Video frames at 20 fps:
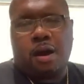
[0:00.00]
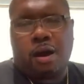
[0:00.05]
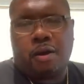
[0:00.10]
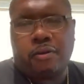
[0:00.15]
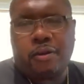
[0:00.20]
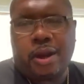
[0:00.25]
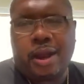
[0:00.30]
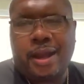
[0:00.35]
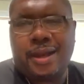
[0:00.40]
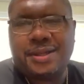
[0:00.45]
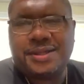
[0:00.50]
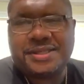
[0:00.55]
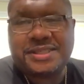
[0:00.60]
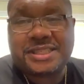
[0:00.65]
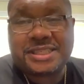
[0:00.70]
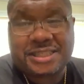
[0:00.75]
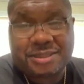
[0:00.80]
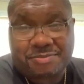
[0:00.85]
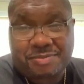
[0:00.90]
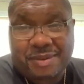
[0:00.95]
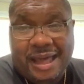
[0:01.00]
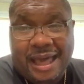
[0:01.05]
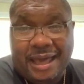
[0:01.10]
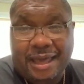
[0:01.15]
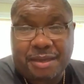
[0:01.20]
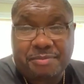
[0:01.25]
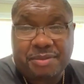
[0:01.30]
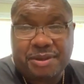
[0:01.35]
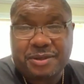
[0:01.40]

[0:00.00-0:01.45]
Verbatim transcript: All right, this is Black and